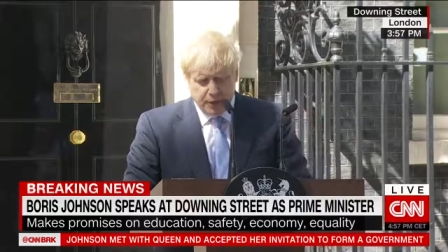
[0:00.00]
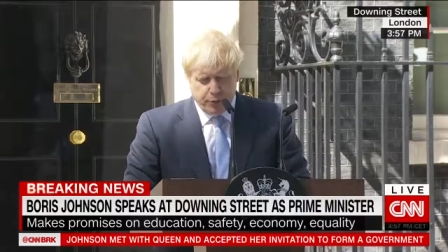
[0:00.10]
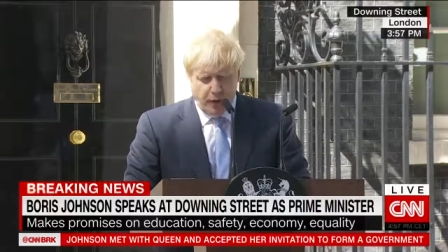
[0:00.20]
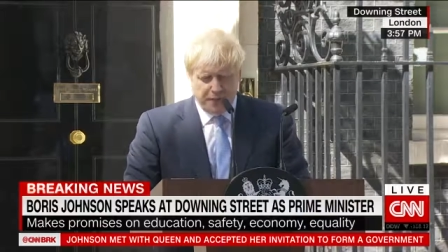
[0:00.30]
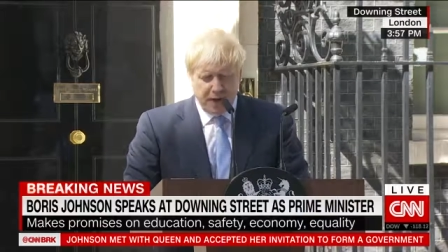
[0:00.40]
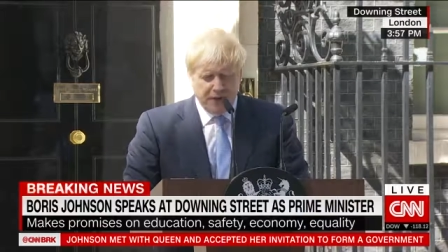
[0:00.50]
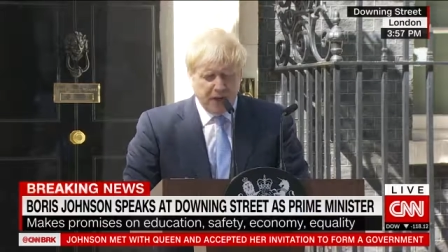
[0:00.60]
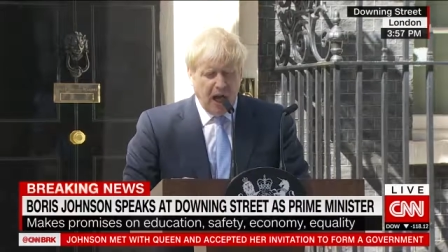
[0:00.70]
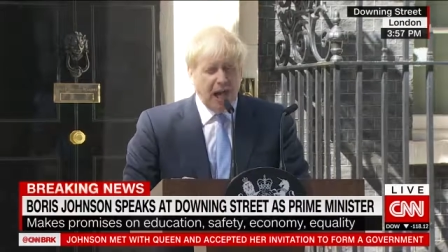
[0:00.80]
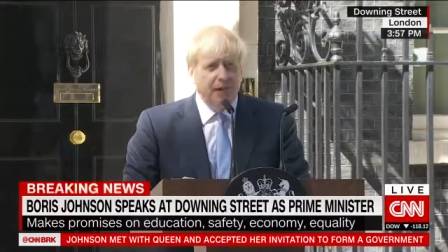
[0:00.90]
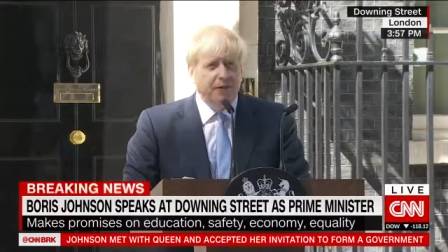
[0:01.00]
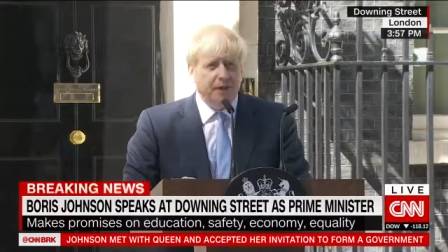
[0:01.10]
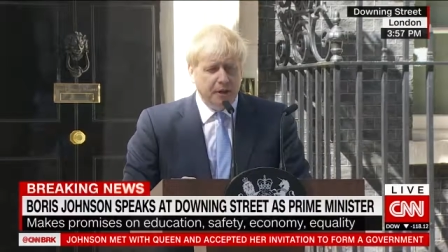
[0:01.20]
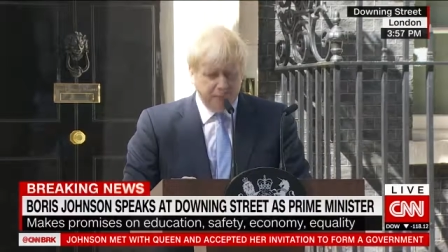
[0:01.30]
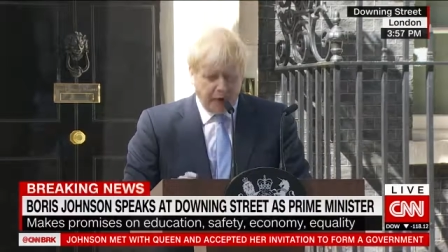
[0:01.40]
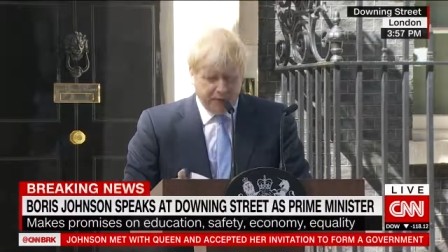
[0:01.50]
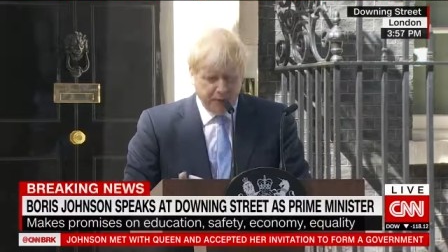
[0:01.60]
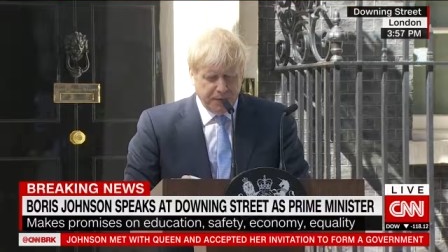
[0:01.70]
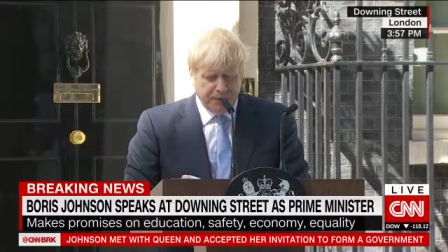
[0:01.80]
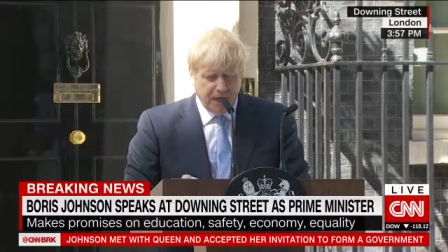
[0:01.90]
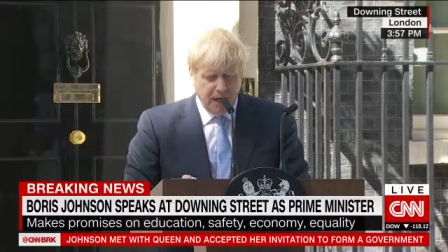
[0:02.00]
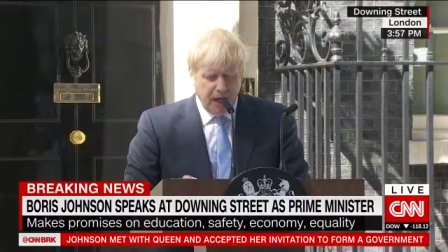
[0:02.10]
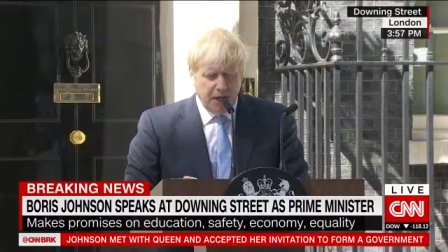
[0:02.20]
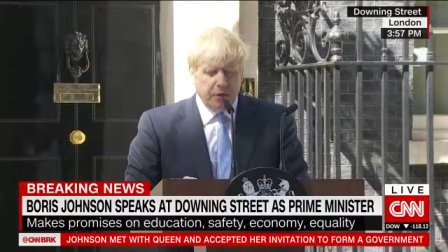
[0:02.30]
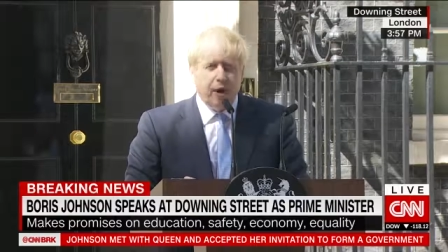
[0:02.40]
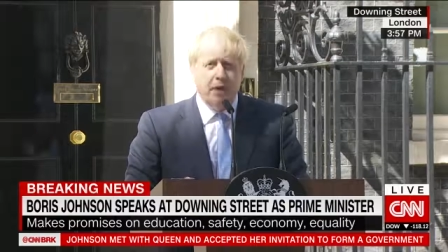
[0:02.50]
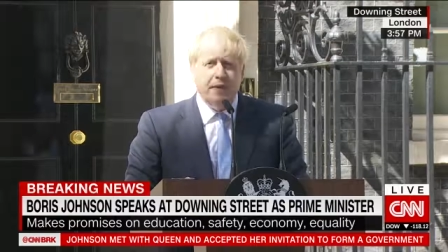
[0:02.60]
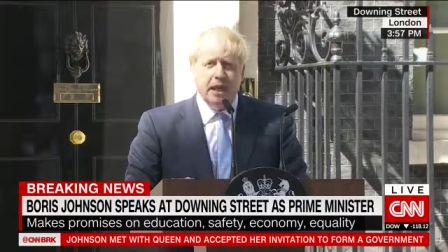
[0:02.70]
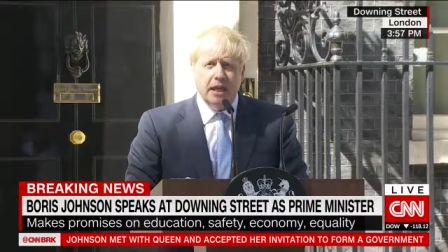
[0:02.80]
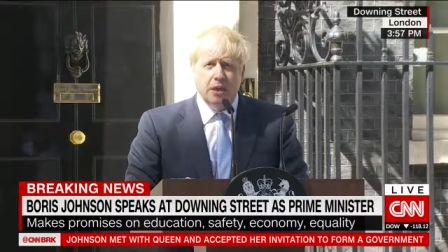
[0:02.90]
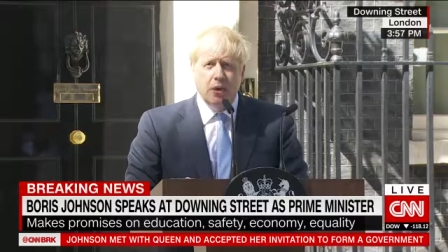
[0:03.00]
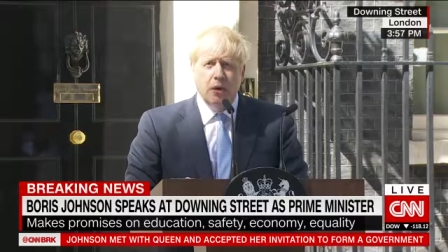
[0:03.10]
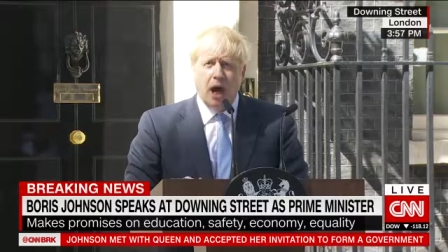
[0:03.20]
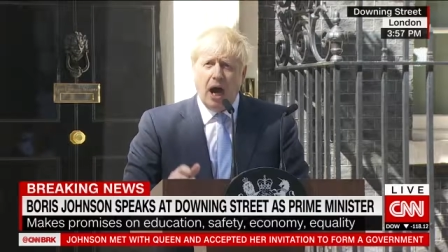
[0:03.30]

to our friends in Ireland and in Brussels and around the EU,